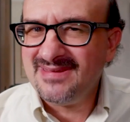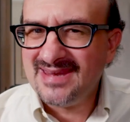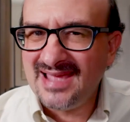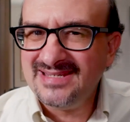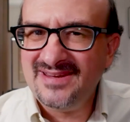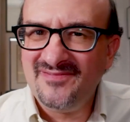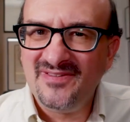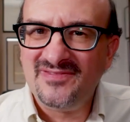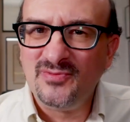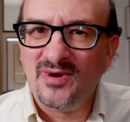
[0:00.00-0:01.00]

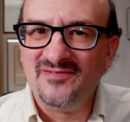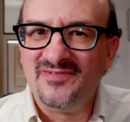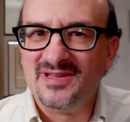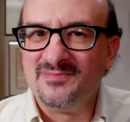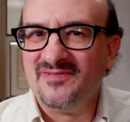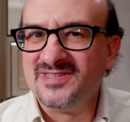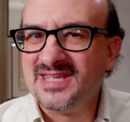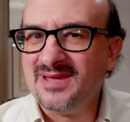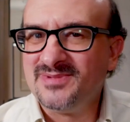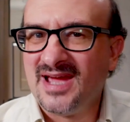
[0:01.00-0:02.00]
1951 film of the
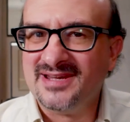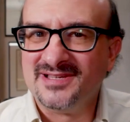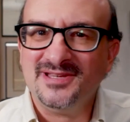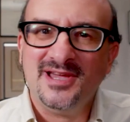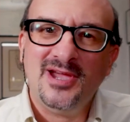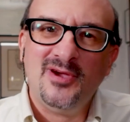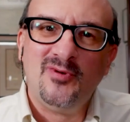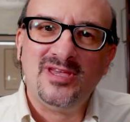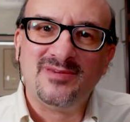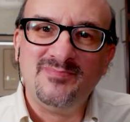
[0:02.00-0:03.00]
same title
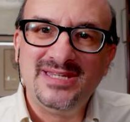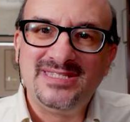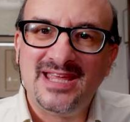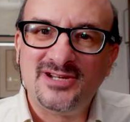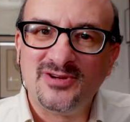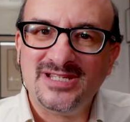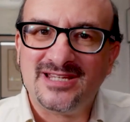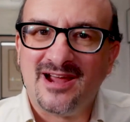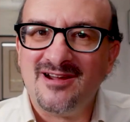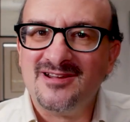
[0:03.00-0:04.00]
with the mid century
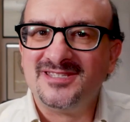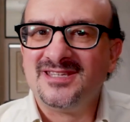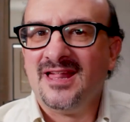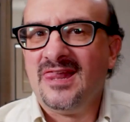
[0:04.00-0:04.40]
stars